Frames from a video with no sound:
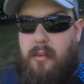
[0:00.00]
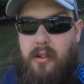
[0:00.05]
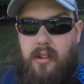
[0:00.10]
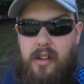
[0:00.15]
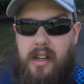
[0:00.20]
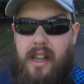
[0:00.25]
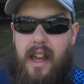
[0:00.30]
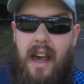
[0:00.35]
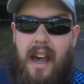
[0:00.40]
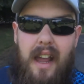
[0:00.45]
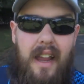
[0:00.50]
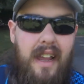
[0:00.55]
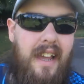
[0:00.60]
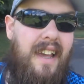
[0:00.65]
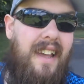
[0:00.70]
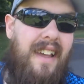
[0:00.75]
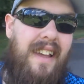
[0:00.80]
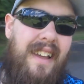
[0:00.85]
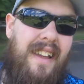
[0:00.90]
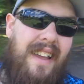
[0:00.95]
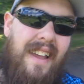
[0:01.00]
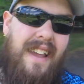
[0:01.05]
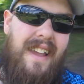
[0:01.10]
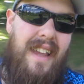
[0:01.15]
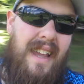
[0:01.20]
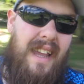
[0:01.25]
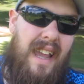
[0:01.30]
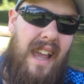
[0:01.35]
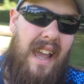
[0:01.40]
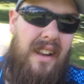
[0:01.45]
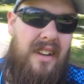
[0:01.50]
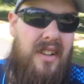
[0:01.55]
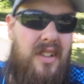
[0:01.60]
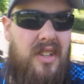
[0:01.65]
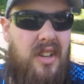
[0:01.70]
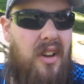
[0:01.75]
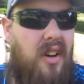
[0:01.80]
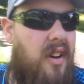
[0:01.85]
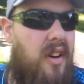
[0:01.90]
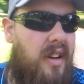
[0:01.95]
good guy, he had her
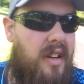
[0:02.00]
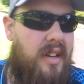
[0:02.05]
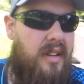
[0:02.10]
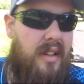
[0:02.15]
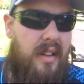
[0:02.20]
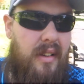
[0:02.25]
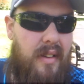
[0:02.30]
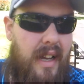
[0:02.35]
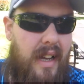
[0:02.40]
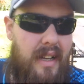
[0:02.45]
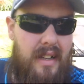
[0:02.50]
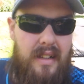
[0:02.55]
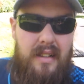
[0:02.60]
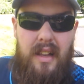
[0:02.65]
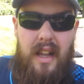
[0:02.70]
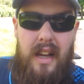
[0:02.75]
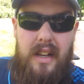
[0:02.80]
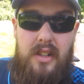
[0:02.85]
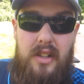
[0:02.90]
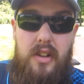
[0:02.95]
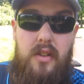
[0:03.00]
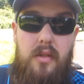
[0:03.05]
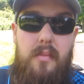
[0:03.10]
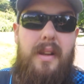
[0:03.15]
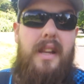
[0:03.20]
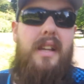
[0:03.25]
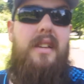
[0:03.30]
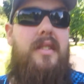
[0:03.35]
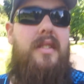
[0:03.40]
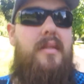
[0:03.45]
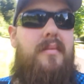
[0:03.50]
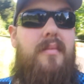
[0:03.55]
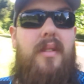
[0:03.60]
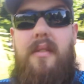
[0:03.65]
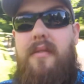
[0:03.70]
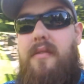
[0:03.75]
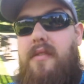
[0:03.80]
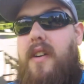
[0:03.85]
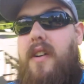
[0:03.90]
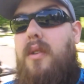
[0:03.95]
sorted in like 2 minutes
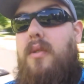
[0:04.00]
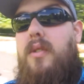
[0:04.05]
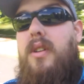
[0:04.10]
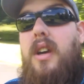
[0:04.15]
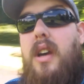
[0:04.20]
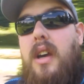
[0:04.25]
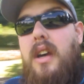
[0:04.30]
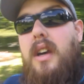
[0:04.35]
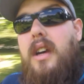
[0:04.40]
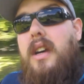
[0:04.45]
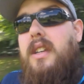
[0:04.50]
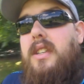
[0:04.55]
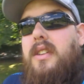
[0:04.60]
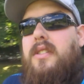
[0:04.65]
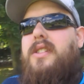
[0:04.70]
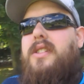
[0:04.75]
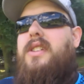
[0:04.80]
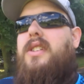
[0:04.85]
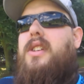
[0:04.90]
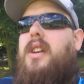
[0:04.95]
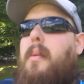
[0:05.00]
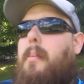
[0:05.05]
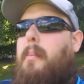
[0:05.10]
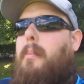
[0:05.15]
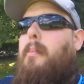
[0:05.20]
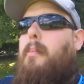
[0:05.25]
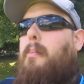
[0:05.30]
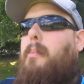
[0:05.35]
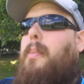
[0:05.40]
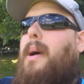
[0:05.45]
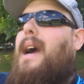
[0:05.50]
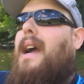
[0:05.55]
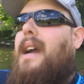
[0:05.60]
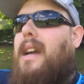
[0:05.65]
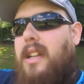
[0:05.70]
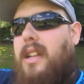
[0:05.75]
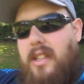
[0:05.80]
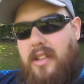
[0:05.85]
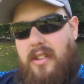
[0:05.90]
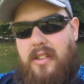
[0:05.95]
on phone. So she's gone
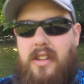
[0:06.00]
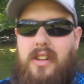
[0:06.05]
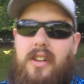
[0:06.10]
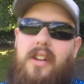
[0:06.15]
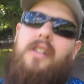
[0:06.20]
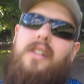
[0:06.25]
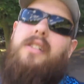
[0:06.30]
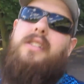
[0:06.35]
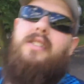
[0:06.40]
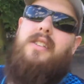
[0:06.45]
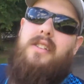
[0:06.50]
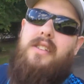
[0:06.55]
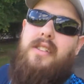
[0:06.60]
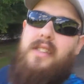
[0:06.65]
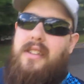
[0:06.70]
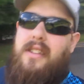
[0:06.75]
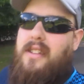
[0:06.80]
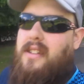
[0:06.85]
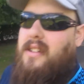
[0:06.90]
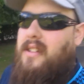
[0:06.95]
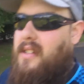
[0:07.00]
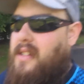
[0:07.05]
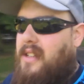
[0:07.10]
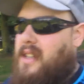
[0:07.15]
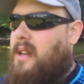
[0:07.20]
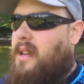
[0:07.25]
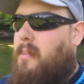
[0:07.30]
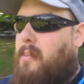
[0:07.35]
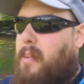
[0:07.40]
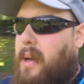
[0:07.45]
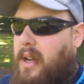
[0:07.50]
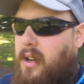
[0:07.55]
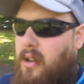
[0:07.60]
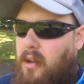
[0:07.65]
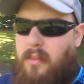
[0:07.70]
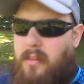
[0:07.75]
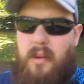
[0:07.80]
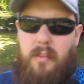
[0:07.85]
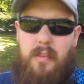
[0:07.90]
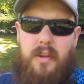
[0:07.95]
back to the doctor's to pick
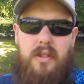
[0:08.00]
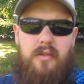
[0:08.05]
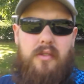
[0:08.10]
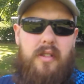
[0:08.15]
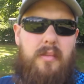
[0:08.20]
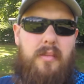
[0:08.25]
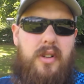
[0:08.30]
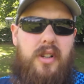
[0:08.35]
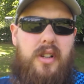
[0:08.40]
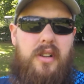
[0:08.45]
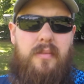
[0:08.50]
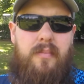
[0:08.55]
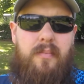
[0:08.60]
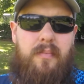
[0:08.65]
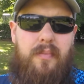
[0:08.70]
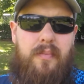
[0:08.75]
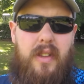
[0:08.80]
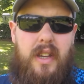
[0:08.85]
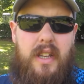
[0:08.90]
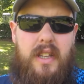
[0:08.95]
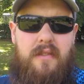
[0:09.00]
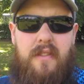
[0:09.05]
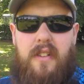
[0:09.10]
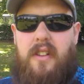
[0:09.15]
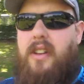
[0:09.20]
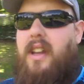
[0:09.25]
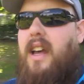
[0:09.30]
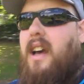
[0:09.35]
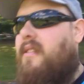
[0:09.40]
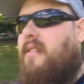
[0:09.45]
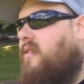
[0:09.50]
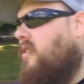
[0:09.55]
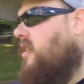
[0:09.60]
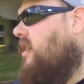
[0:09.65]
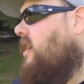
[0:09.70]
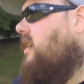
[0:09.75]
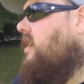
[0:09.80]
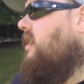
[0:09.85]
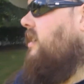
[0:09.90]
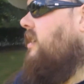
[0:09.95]
up the prescription that he's filled out
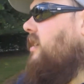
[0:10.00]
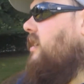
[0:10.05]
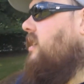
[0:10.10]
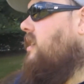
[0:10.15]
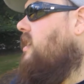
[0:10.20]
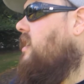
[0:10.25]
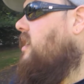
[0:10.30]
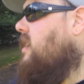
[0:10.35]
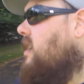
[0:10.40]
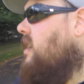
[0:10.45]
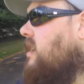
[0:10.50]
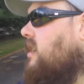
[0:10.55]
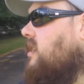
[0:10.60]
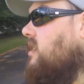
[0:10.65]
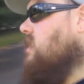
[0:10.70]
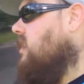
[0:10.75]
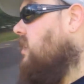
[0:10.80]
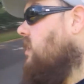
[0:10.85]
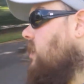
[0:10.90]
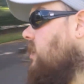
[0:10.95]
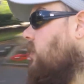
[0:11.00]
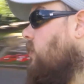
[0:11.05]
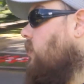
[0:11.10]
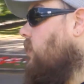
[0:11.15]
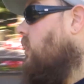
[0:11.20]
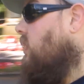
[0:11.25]
for her. So